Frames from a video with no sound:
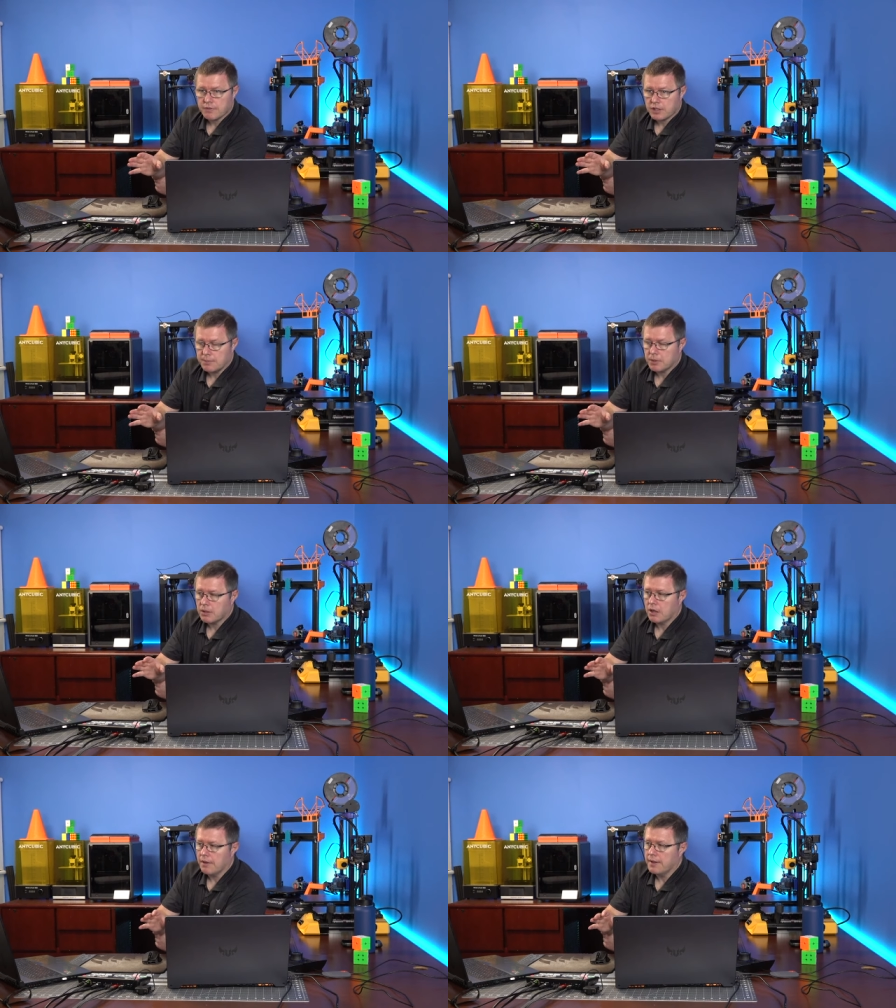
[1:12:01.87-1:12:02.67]
Klipper
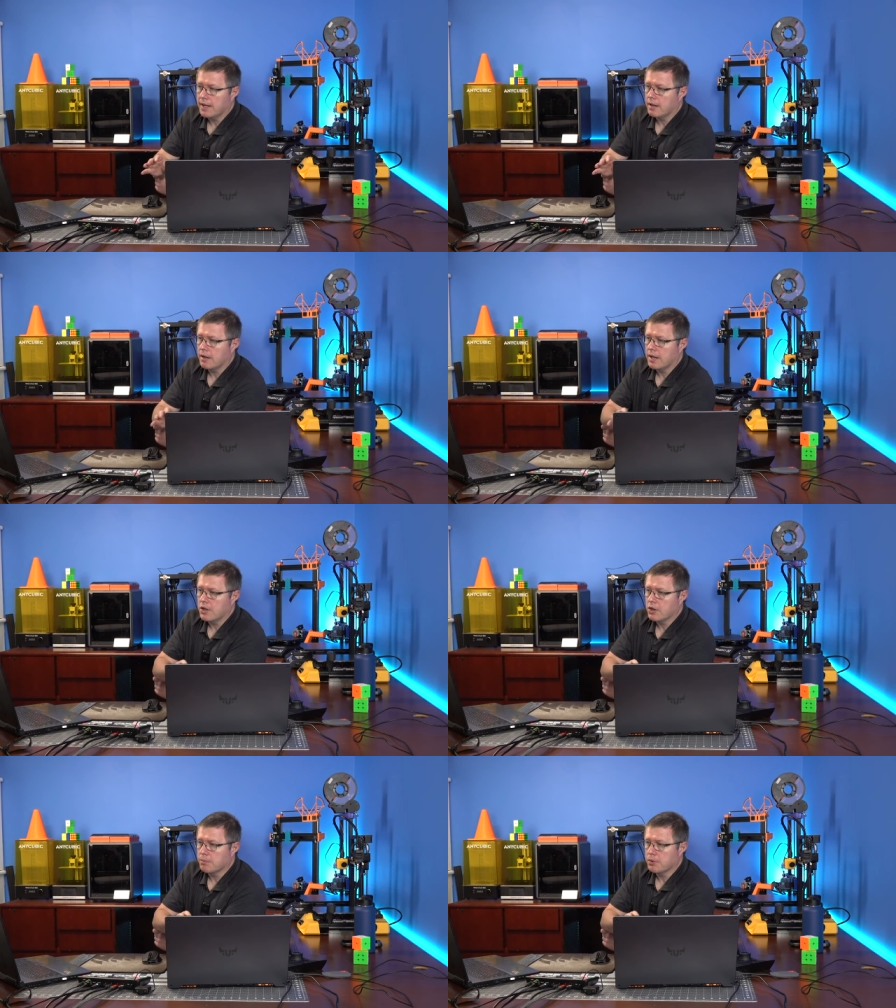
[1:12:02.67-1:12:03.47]
on there, and
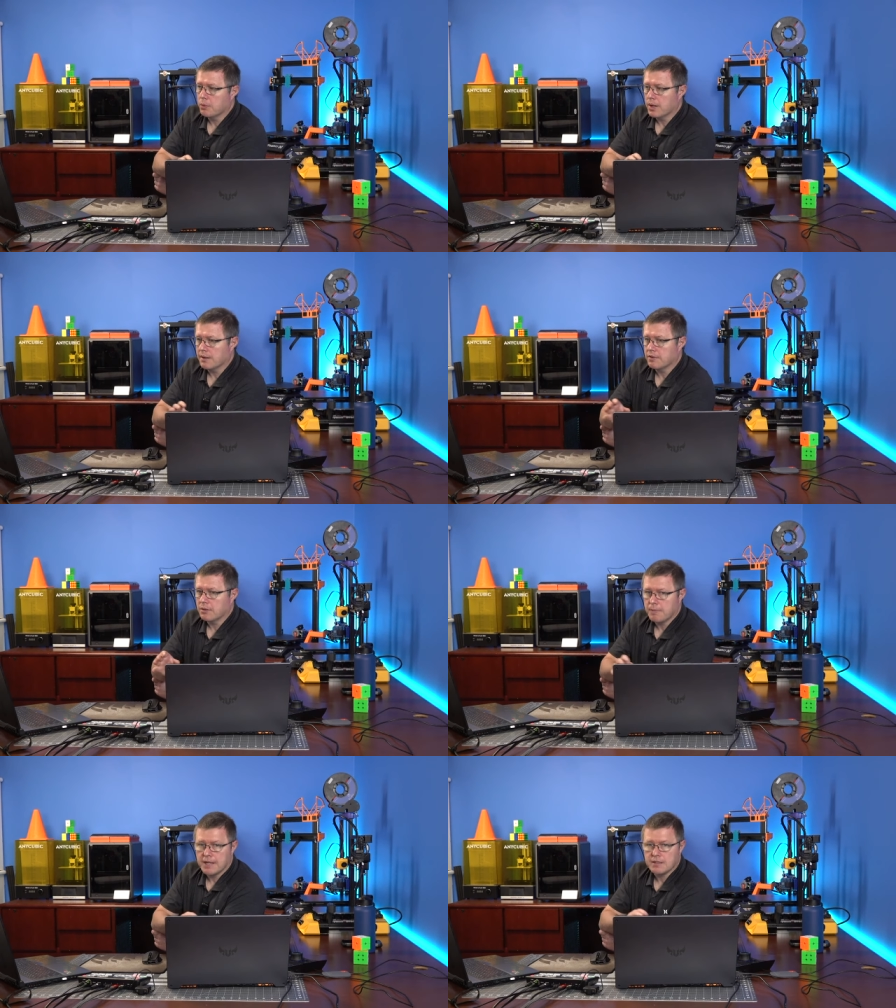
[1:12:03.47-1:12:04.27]
you could put whatever
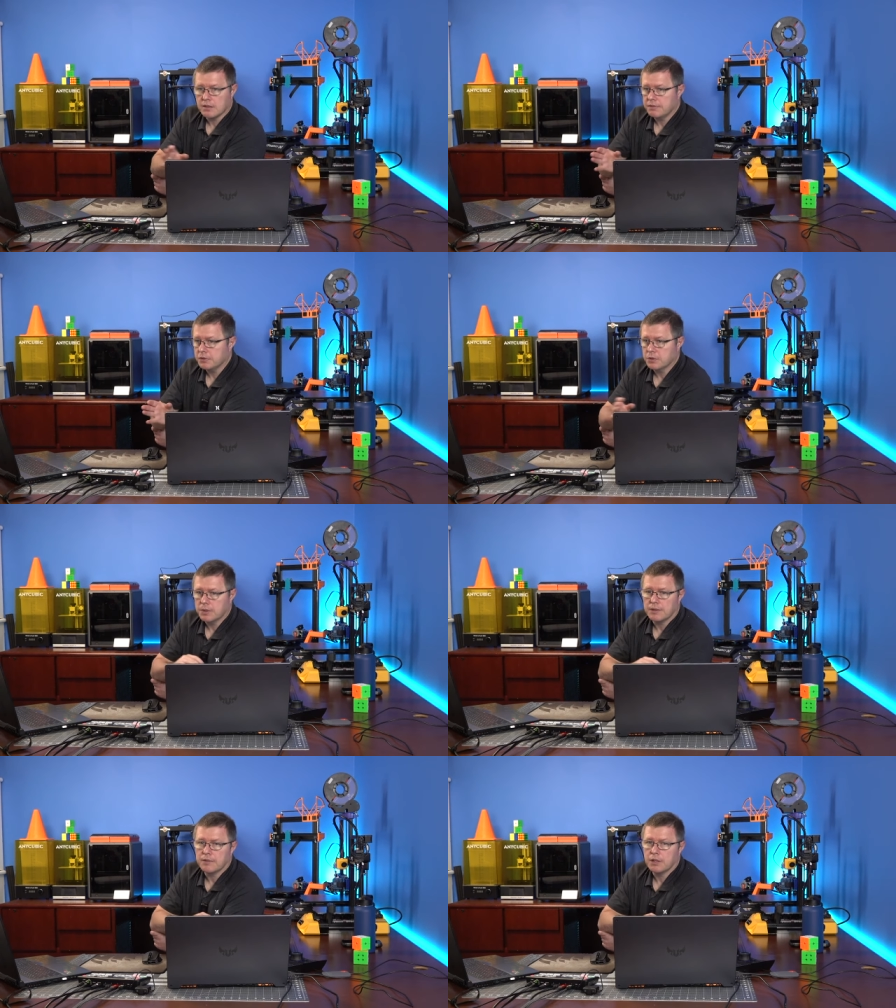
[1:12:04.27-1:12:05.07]
main cell Fluidd,
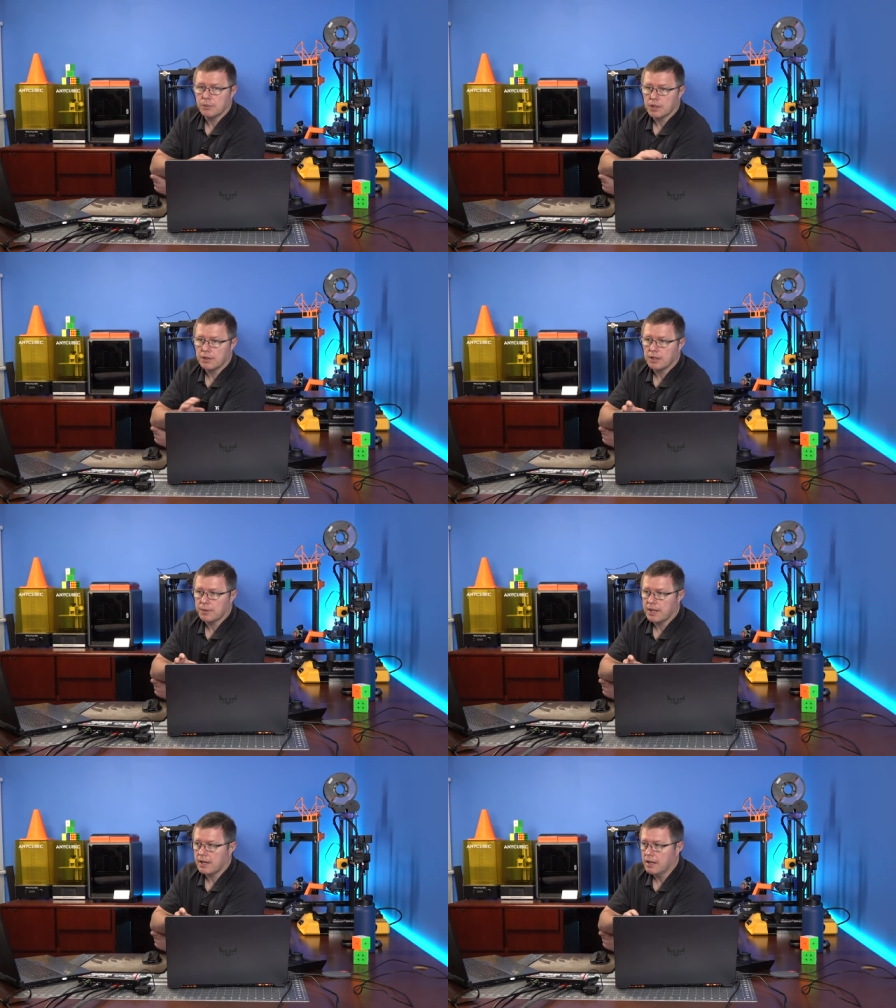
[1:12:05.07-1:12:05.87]
whatever you want on there
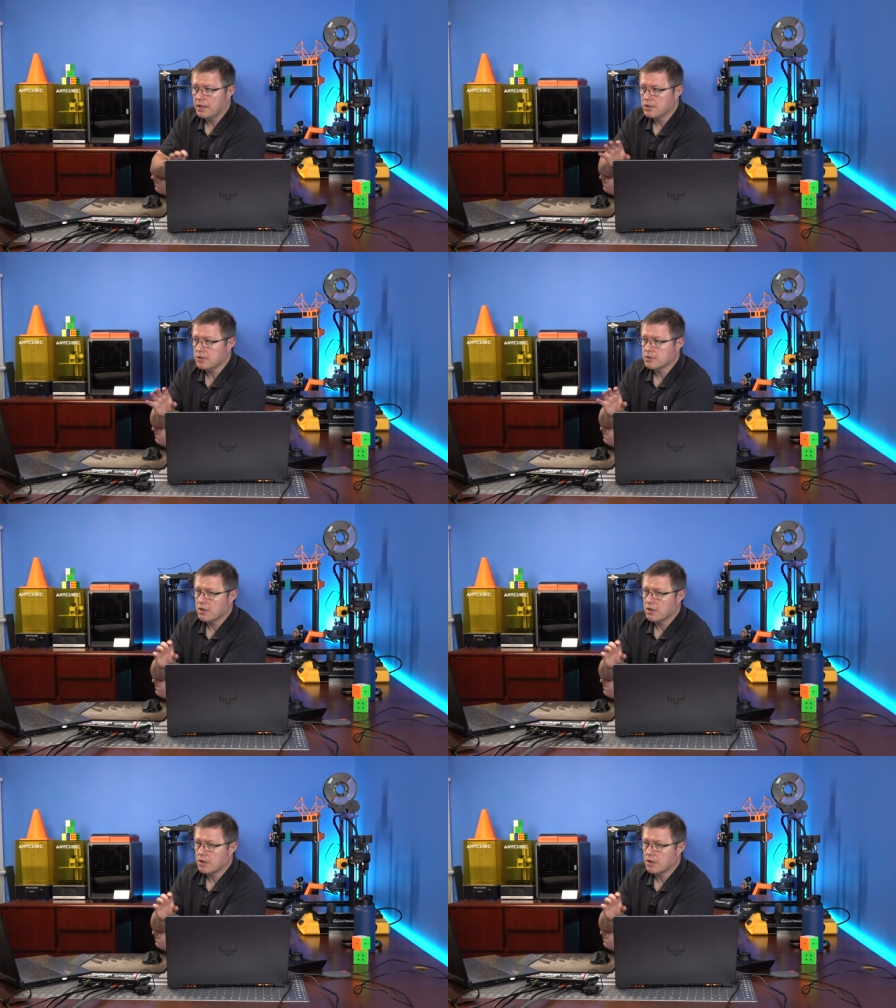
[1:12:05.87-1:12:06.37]
without any issues.